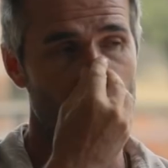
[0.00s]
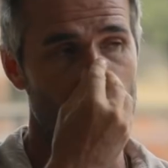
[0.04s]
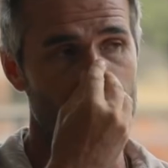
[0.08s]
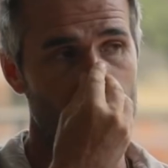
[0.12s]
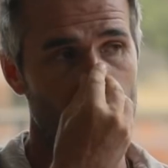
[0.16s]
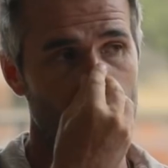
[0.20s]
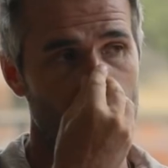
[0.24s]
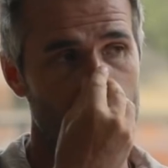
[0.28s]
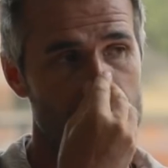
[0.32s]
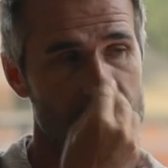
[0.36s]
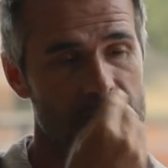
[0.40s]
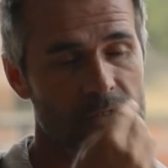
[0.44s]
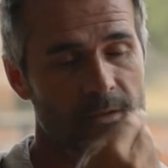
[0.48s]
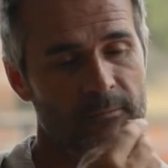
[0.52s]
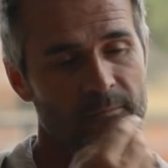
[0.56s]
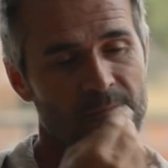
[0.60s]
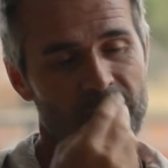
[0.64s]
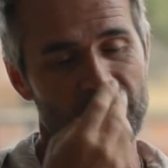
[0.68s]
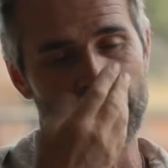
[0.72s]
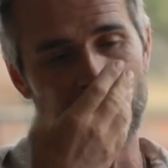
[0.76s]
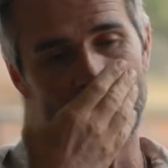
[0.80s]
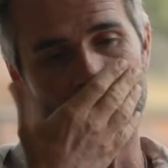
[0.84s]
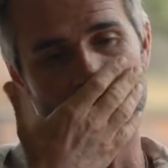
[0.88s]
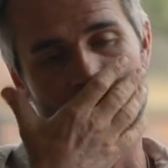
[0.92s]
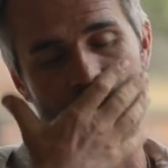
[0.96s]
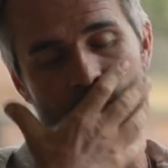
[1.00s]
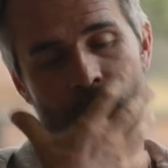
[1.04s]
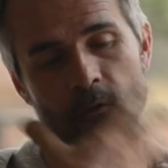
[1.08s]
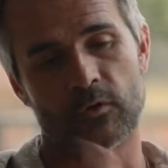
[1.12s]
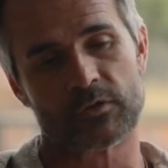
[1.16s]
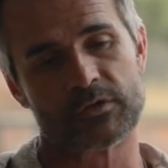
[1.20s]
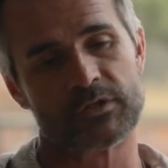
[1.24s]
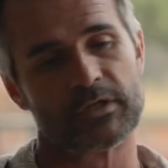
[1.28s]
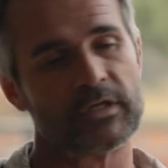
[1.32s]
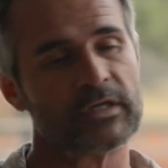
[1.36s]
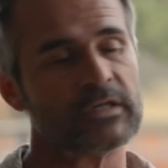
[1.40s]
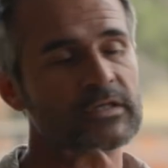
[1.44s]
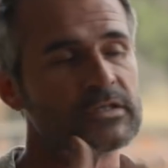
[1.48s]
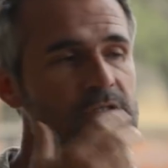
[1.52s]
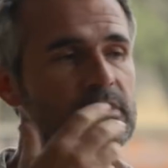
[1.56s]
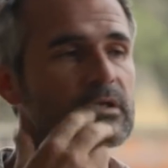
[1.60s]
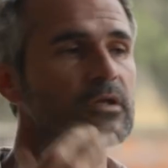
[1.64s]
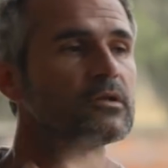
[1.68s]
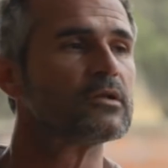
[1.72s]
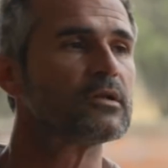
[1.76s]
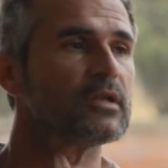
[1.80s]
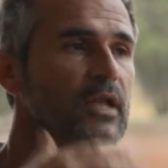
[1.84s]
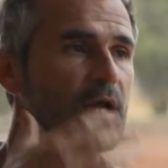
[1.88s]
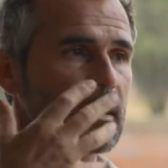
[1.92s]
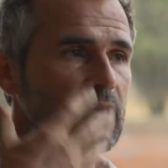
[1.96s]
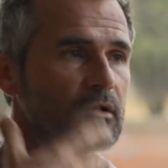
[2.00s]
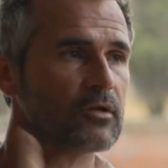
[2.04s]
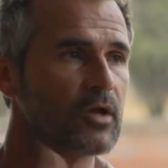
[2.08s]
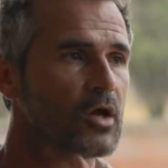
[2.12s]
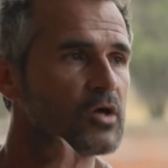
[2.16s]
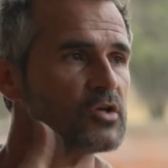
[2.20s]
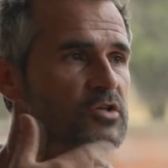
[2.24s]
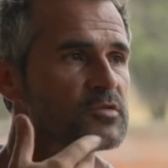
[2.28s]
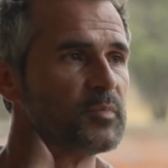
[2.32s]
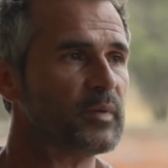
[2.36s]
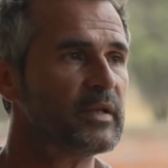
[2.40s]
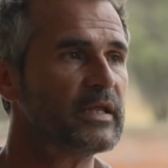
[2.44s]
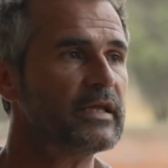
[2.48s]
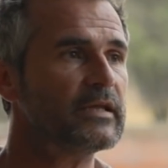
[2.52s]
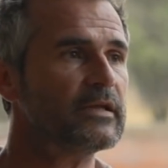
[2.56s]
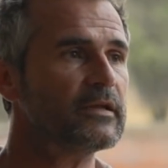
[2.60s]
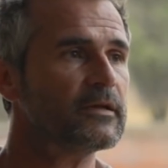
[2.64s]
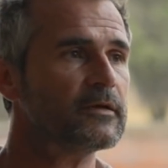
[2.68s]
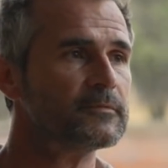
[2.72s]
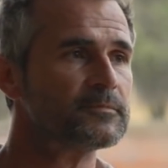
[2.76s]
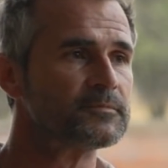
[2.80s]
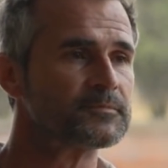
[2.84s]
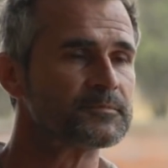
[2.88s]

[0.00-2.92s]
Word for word: my nose, which caused an instant like nosebleed.